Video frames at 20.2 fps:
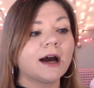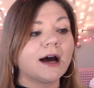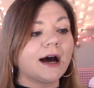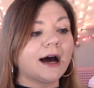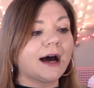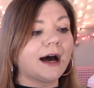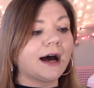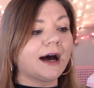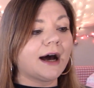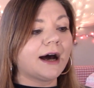
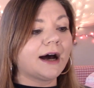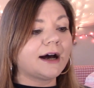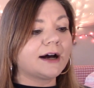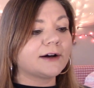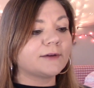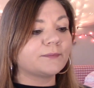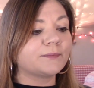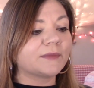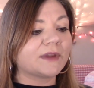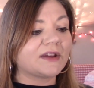
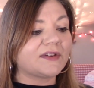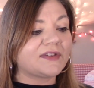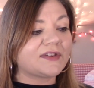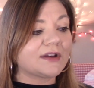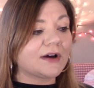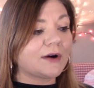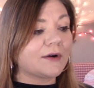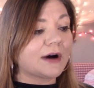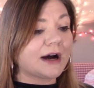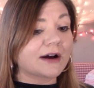Um,
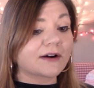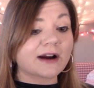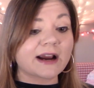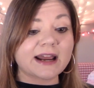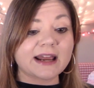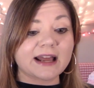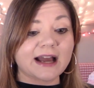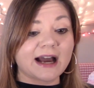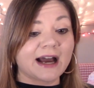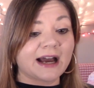so all
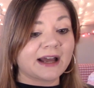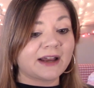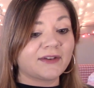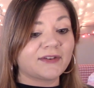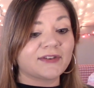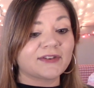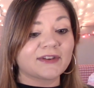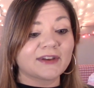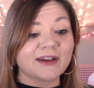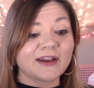right
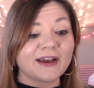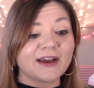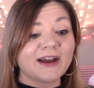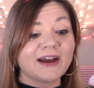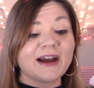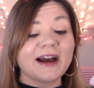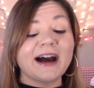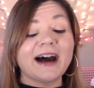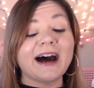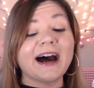guys,
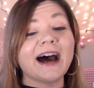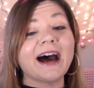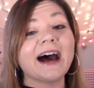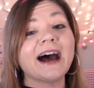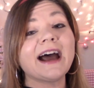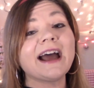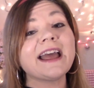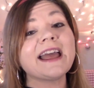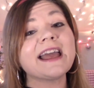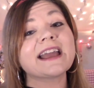
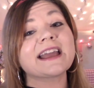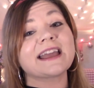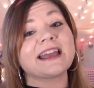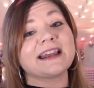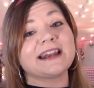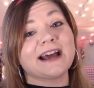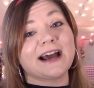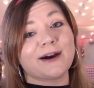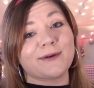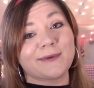I
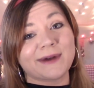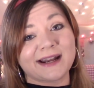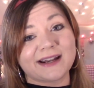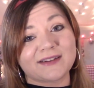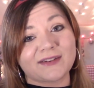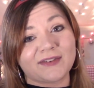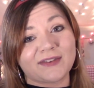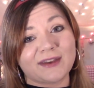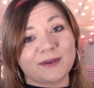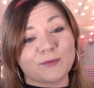cannot wait
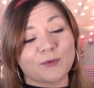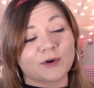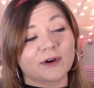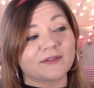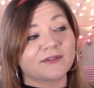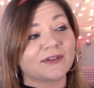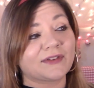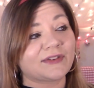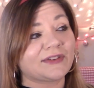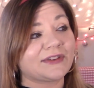to see more
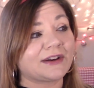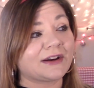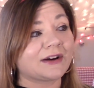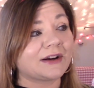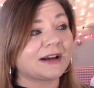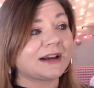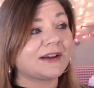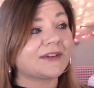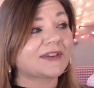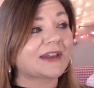of a
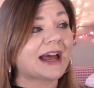series.